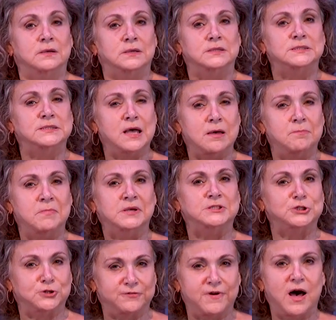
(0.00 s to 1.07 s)
Some
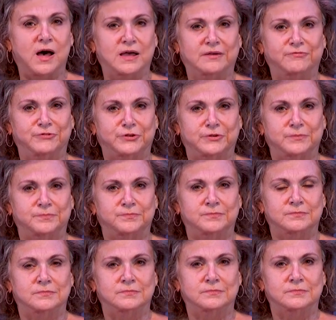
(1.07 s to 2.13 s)
survived,
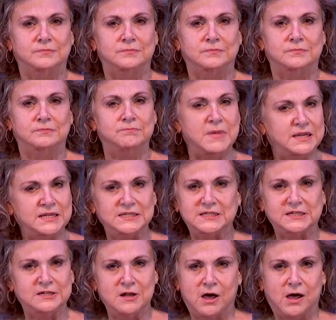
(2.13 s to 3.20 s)
many
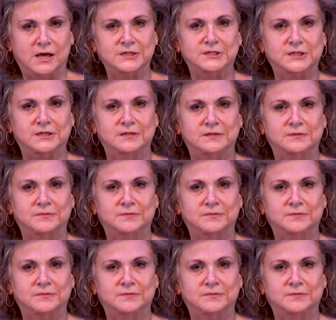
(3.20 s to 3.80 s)
did not.